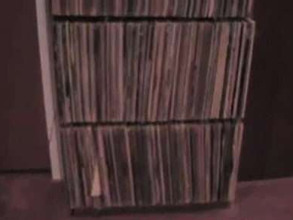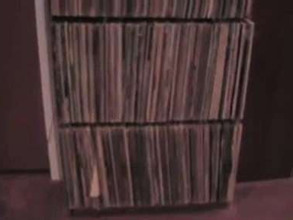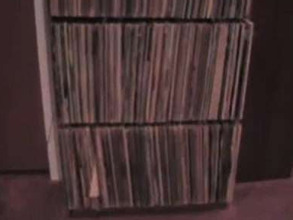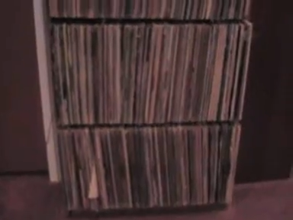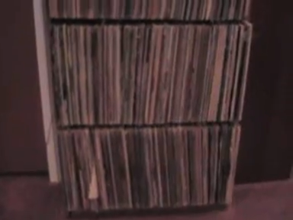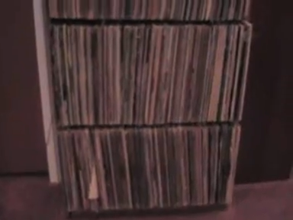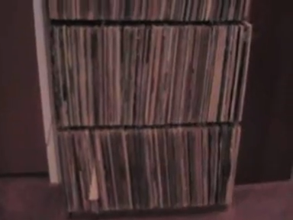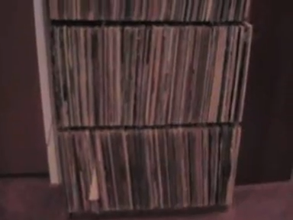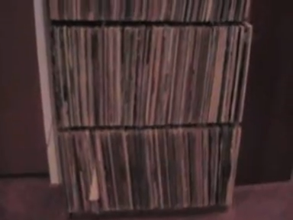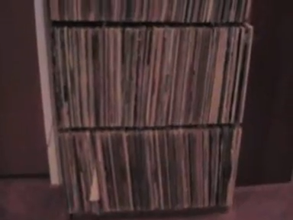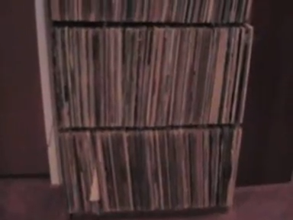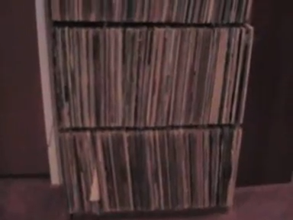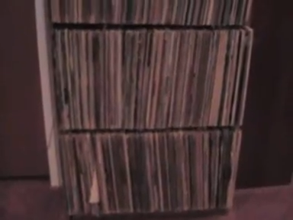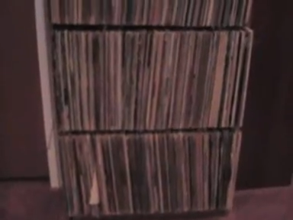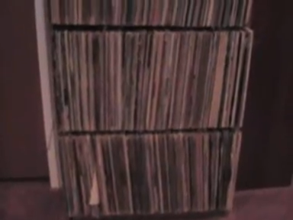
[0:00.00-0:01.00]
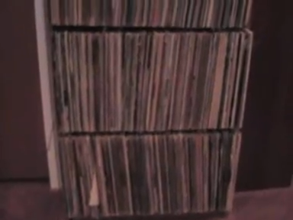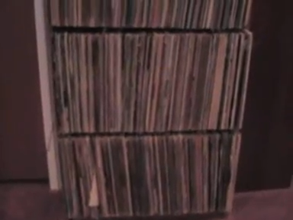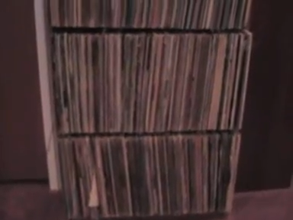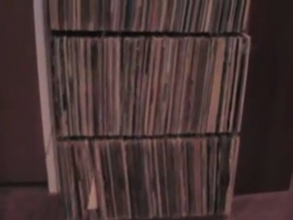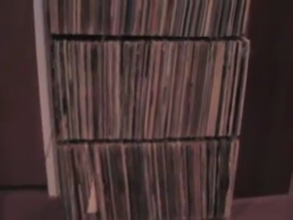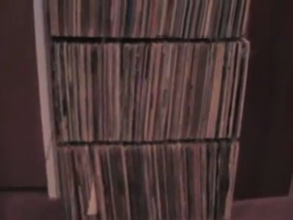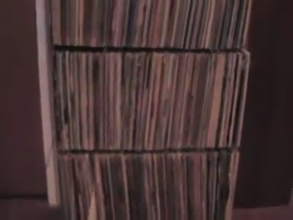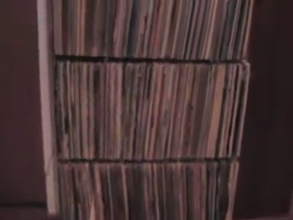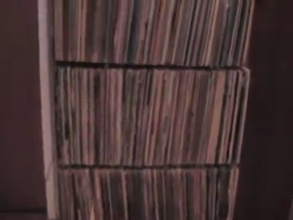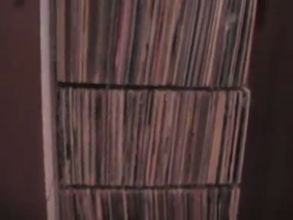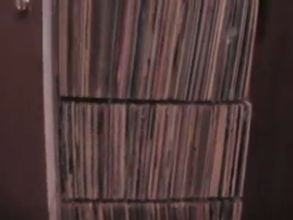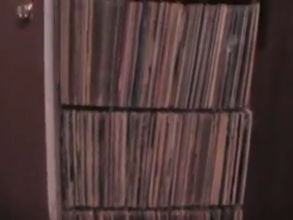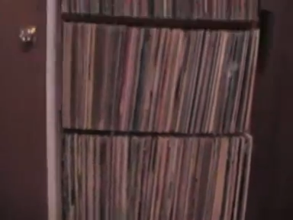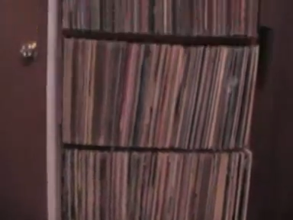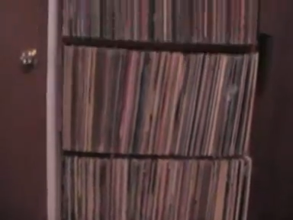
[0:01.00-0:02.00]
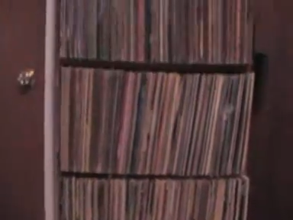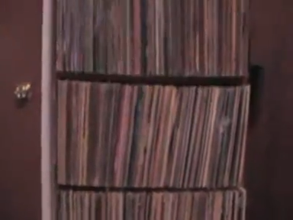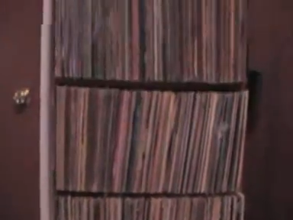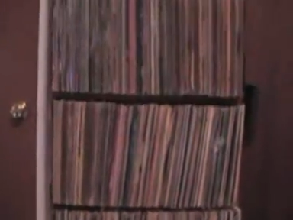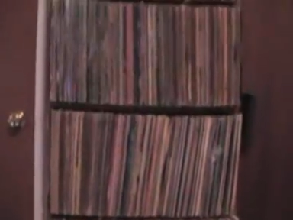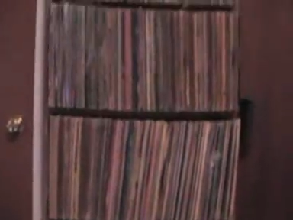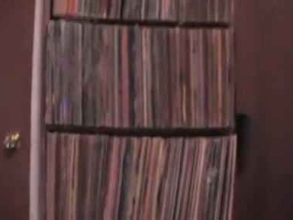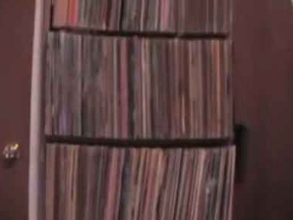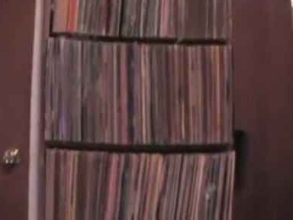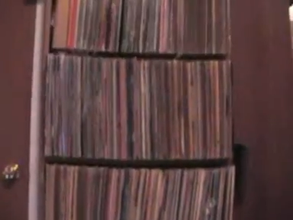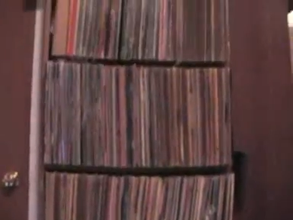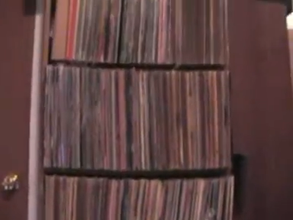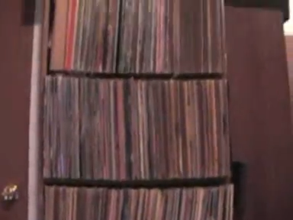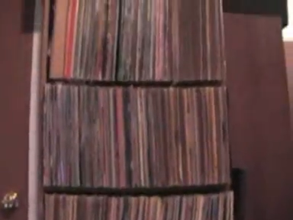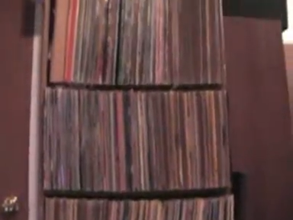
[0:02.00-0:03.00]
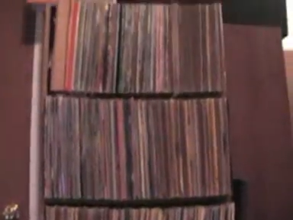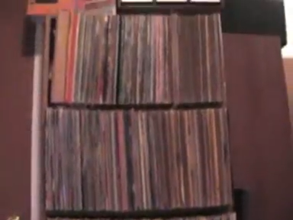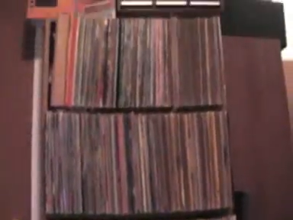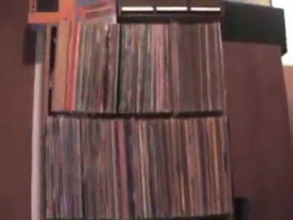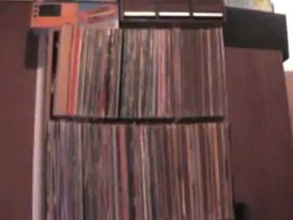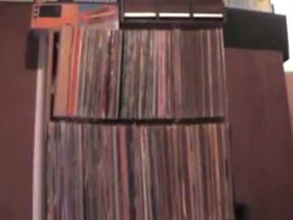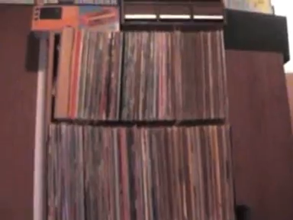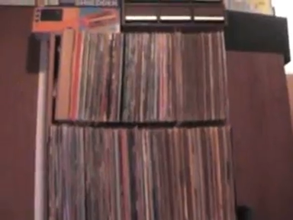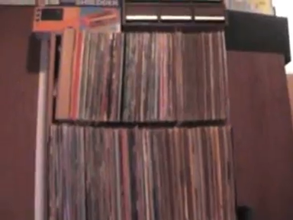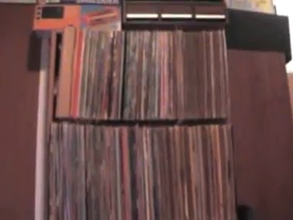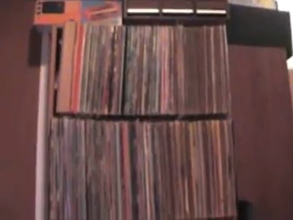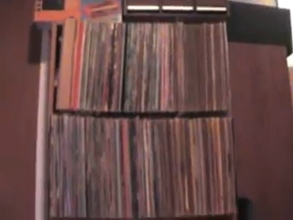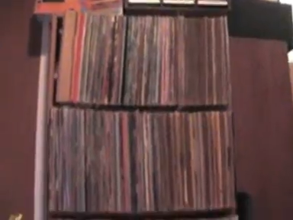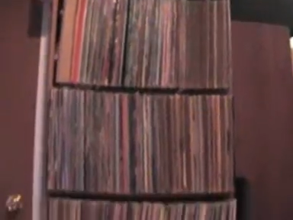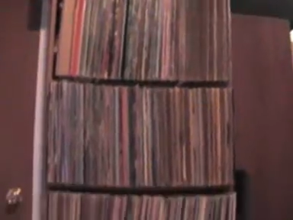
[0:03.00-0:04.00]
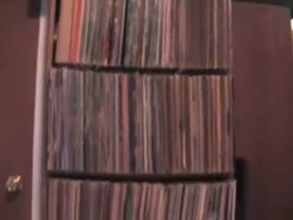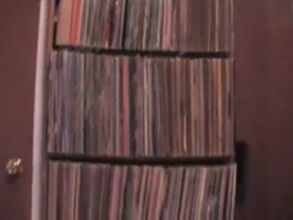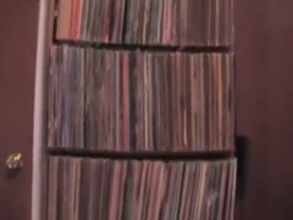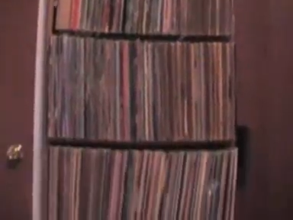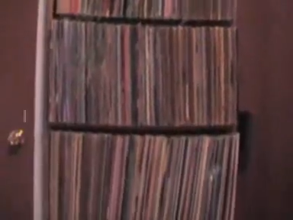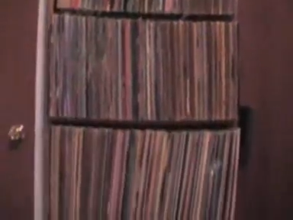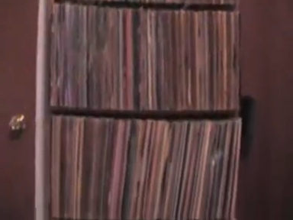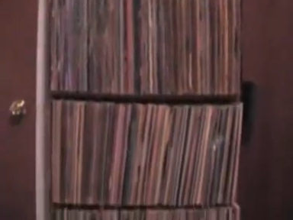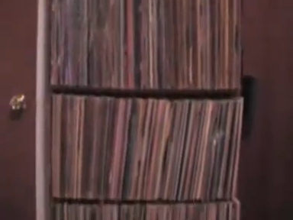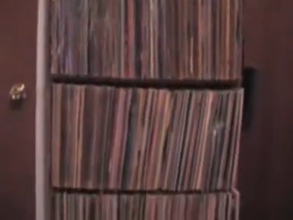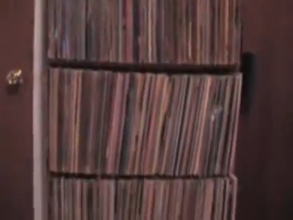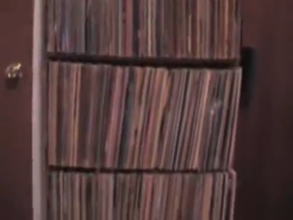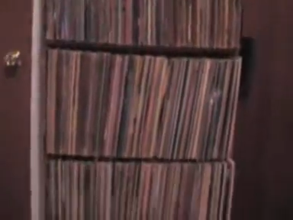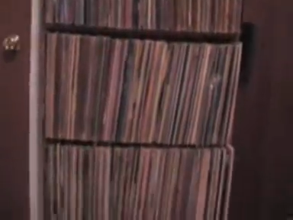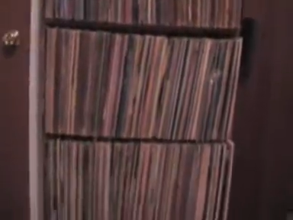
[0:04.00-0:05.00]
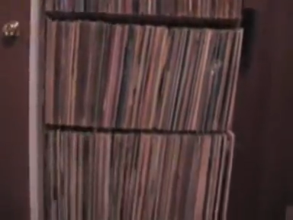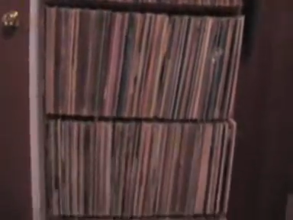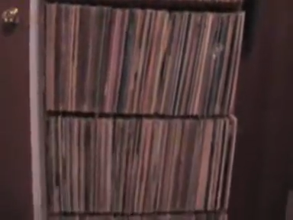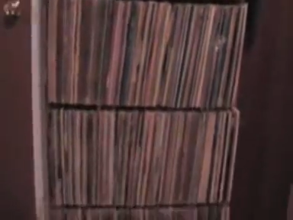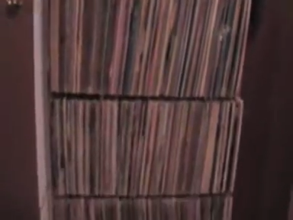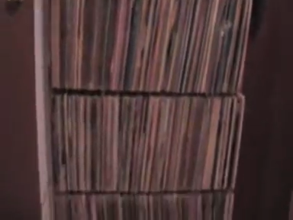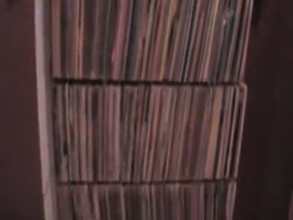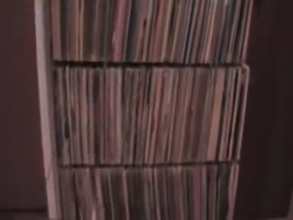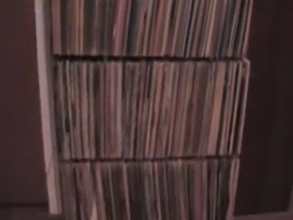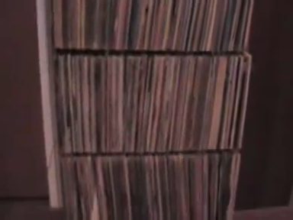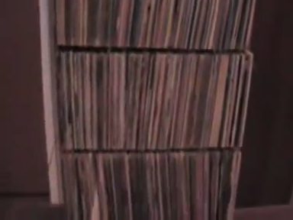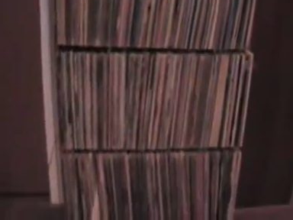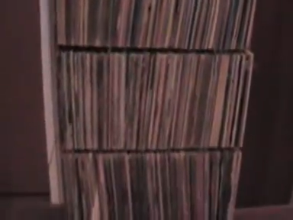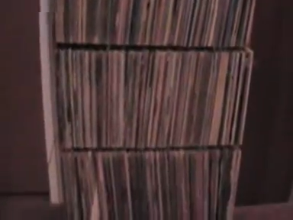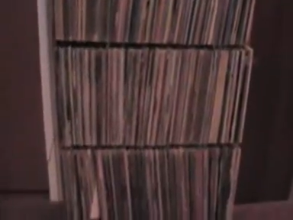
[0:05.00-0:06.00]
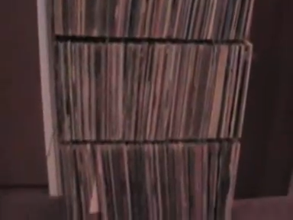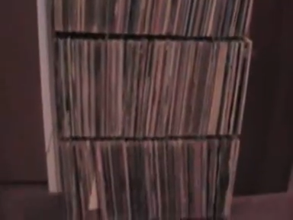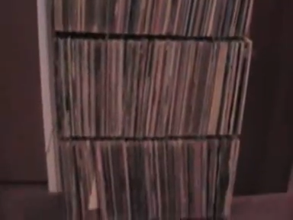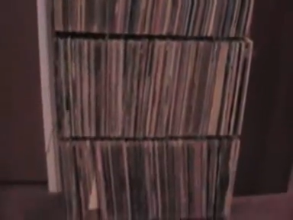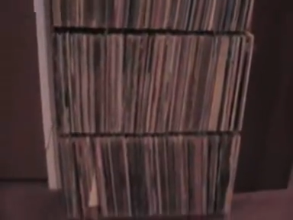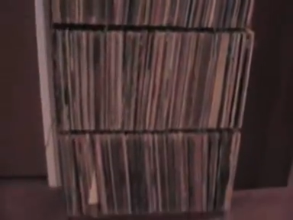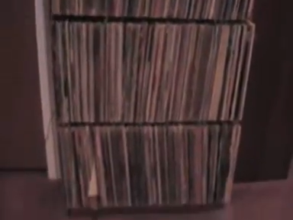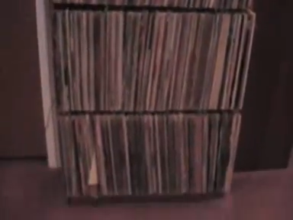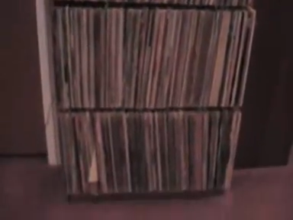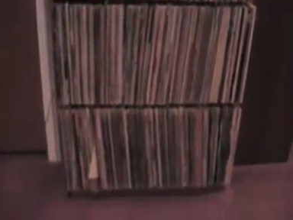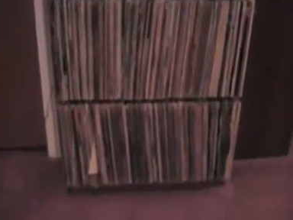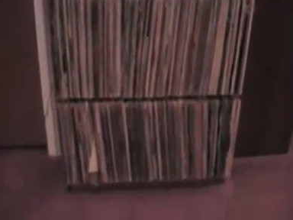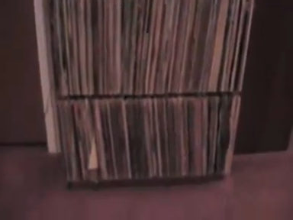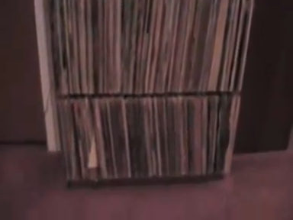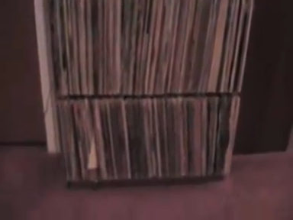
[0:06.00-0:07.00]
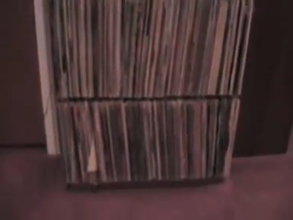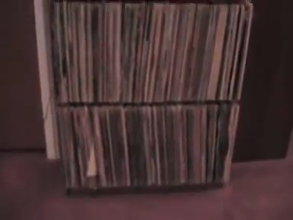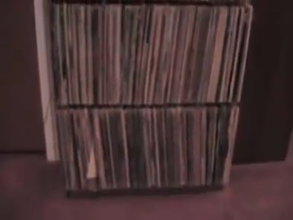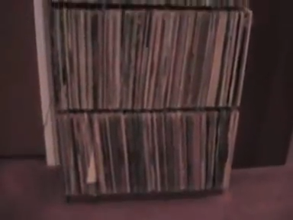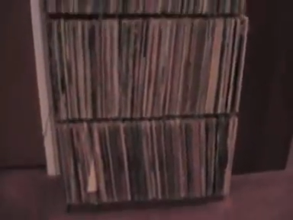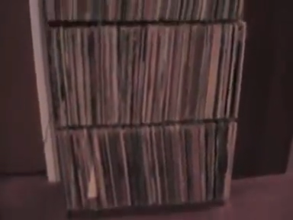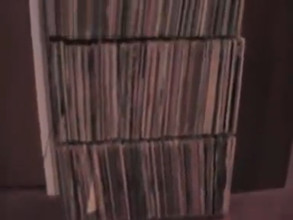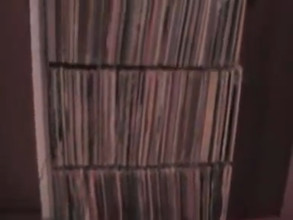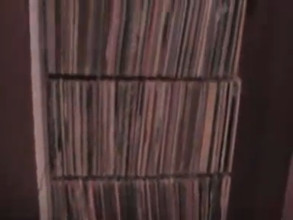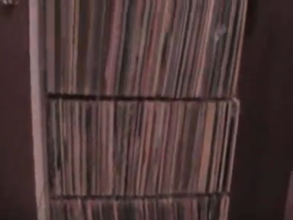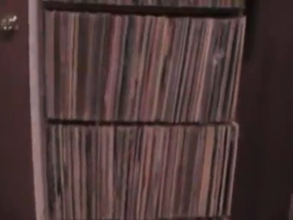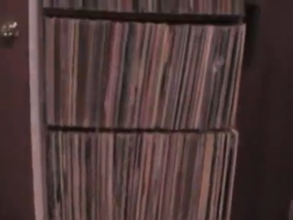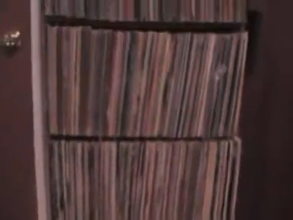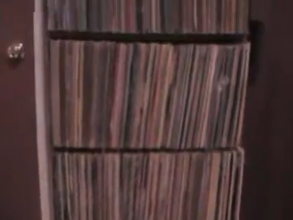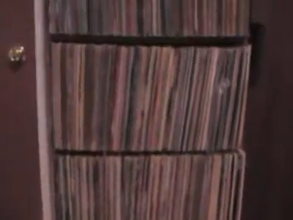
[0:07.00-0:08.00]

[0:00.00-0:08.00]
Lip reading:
No face is visible, so there are no lips to read.